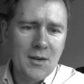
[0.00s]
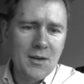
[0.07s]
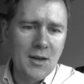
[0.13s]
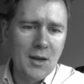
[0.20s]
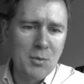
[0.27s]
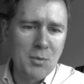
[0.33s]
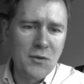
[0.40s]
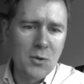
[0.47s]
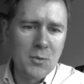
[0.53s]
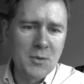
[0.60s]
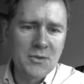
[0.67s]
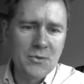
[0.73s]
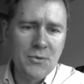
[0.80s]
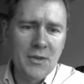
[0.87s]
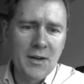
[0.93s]
Now before we
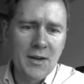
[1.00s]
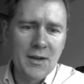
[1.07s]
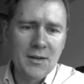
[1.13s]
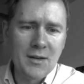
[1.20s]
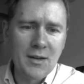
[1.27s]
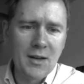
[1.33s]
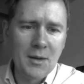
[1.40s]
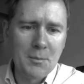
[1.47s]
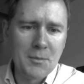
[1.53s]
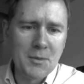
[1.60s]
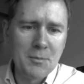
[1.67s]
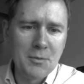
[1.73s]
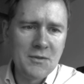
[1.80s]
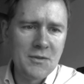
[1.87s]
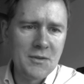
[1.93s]
do that, let me
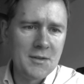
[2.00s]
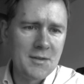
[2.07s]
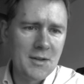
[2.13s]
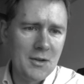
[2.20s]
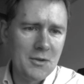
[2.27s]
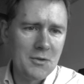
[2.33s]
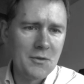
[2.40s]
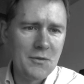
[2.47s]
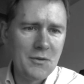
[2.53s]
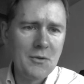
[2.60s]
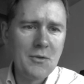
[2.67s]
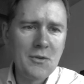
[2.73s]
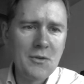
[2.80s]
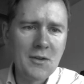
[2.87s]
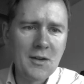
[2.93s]
briefly tell you a
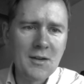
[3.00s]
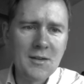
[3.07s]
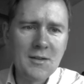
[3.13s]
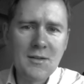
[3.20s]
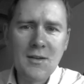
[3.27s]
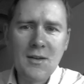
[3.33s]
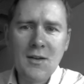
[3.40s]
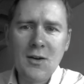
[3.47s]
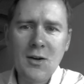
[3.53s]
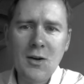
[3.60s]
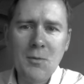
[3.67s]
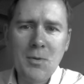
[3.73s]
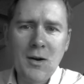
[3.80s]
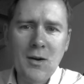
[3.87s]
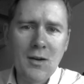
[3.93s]
few things
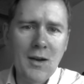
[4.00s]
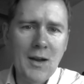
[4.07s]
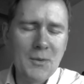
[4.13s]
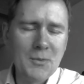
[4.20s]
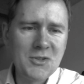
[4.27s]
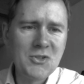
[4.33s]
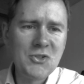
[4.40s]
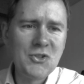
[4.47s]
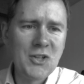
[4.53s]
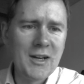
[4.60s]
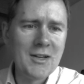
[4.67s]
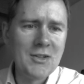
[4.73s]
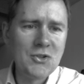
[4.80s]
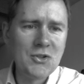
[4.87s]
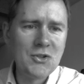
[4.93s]
about language
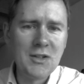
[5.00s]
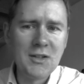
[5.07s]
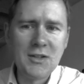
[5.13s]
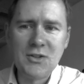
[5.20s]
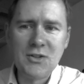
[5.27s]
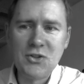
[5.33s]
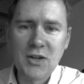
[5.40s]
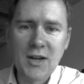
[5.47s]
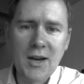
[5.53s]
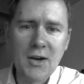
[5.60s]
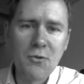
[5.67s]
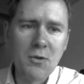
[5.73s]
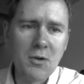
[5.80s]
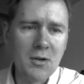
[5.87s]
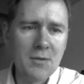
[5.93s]
change in
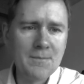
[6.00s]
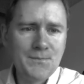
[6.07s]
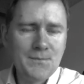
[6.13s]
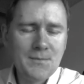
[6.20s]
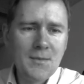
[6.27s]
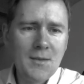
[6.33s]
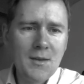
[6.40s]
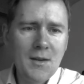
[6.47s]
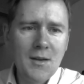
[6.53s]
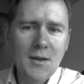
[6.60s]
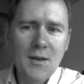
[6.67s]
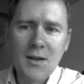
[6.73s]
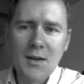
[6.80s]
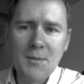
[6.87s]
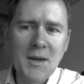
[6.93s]
general.
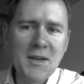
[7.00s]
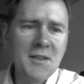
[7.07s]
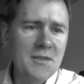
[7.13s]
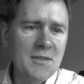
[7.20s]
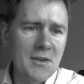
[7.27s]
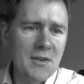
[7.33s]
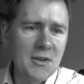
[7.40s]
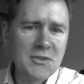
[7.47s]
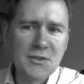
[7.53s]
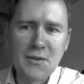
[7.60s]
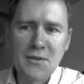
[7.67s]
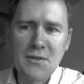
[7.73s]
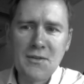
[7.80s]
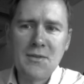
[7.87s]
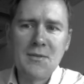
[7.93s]
In many
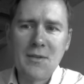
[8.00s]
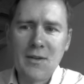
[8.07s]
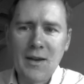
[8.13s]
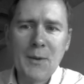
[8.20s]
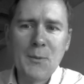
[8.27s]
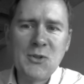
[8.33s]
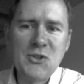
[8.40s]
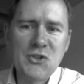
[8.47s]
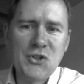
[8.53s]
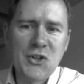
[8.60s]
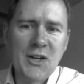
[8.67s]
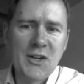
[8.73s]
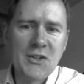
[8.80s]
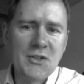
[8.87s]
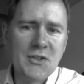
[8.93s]
discussions, language
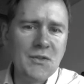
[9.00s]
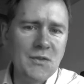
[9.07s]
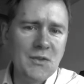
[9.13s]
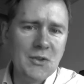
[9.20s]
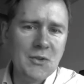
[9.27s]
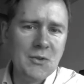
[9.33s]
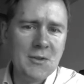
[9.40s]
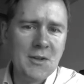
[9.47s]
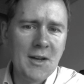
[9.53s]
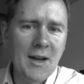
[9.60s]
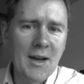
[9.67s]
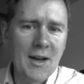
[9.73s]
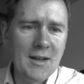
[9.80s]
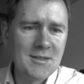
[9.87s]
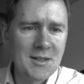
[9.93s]
change is viewed
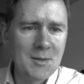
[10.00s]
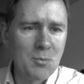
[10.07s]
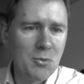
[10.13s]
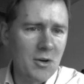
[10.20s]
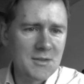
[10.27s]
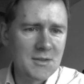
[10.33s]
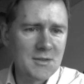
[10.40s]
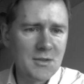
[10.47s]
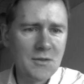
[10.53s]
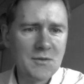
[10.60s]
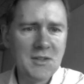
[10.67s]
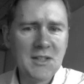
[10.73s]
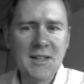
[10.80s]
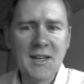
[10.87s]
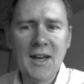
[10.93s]
as a process of
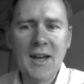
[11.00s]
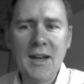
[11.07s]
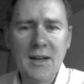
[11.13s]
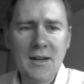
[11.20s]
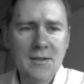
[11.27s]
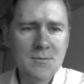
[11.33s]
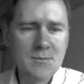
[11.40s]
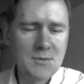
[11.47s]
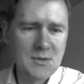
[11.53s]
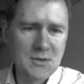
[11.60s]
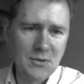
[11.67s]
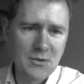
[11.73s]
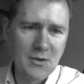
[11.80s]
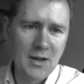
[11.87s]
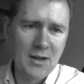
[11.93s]
decay,
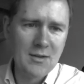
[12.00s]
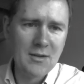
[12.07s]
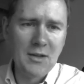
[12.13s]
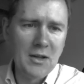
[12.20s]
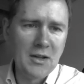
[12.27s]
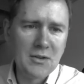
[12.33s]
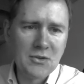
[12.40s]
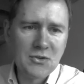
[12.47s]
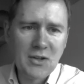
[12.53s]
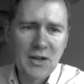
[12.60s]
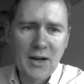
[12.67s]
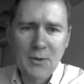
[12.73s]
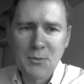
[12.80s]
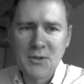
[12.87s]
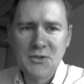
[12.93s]
so that the English
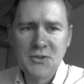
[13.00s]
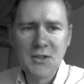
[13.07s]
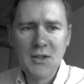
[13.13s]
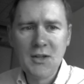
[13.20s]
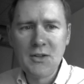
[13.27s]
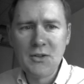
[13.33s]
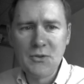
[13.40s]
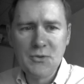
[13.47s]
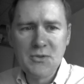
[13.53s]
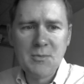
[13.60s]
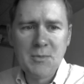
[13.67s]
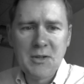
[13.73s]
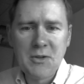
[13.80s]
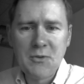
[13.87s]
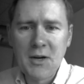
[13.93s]
language used to
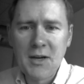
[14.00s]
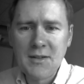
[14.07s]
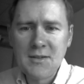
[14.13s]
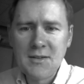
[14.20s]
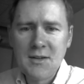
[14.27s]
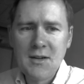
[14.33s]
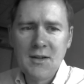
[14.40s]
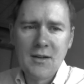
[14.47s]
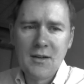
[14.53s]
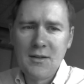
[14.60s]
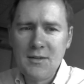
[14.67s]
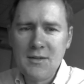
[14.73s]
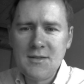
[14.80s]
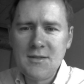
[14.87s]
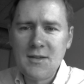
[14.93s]
be great and
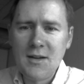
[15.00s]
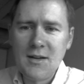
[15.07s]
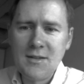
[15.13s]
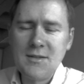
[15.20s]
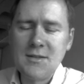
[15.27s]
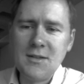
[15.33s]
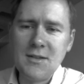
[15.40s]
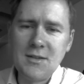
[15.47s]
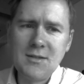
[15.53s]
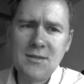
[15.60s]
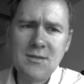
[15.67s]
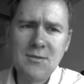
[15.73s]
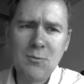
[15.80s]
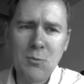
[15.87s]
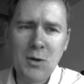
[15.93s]
these days
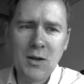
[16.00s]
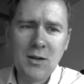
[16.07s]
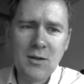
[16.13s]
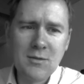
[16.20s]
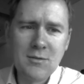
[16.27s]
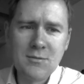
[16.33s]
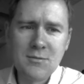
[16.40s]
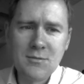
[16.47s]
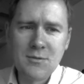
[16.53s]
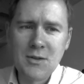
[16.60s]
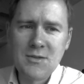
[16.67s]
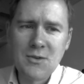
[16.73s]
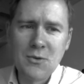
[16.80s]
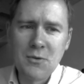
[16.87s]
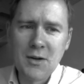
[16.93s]
it's, well, not
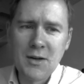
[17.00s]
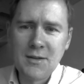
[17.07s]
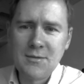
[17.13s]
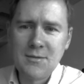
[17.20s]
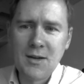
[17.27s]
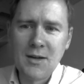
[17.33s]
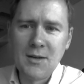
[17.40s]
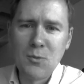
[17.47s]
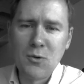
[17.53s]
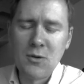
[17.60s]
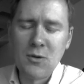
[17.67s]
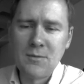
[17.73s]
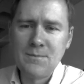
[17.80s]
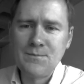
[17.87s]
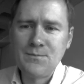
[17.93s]
so great
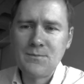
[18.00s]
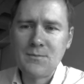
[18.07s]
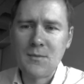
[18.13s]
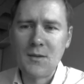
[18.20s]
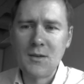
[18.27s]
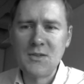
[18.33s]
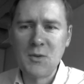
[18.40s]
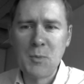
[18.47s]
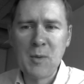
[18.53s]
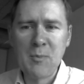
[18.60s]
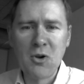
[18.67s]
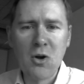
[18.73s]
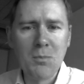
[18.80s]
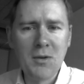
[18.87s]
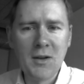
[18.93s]
anymore. So people
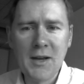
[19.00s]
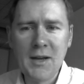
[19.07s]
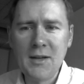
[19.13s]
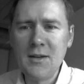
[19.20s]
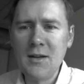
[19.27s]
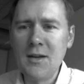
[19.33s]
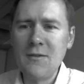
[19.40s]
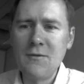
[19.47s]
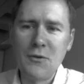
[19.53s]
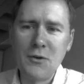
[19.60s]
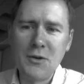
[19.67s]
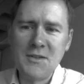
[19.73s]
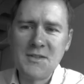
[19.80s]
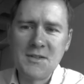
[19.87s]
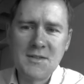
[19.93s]
complain that, for
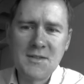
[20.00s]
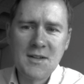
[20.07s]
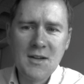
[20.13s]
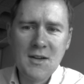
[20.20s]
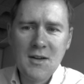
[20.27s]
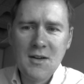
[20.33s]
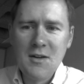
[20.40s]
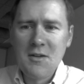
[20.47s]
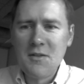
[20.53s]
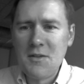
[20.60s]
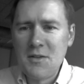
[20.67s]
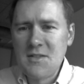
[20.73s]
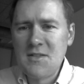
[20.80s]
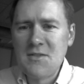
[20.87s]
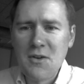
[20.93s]
instance,
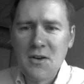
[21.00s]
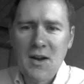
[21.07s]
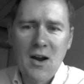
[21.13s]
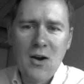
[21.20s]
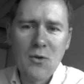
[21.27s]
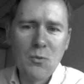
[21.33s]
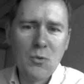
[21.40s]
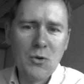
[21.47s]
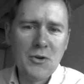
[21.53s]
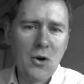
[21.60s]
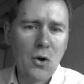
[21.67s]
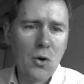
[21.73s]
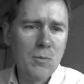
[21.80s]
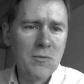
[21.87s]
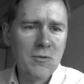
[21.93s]
this is not how the word
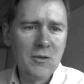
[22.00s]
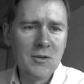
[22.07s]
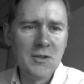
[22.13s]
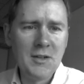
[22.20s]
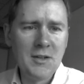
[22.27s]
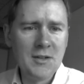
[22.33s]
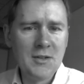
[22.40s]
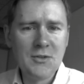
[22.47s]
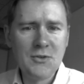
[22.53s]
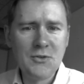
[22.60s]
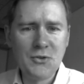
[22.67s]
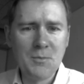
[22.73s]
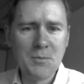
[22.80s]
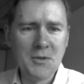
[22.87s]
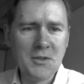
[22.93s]
hopefully
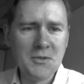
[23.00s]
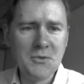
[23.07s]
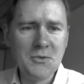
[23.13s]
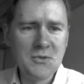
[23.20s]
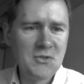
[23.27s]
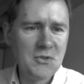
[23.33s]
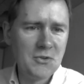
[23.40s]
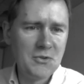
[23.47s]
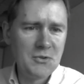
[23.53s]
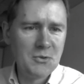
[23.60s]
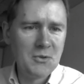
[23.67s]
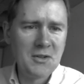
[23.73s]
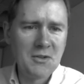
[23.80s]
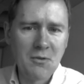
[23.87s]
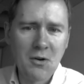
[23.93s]
should be used, you're
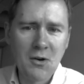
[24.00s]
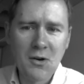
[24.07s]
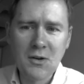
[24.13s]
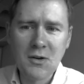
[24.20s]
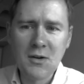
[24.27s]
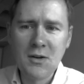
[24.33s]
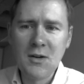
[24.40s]
doing it wrong.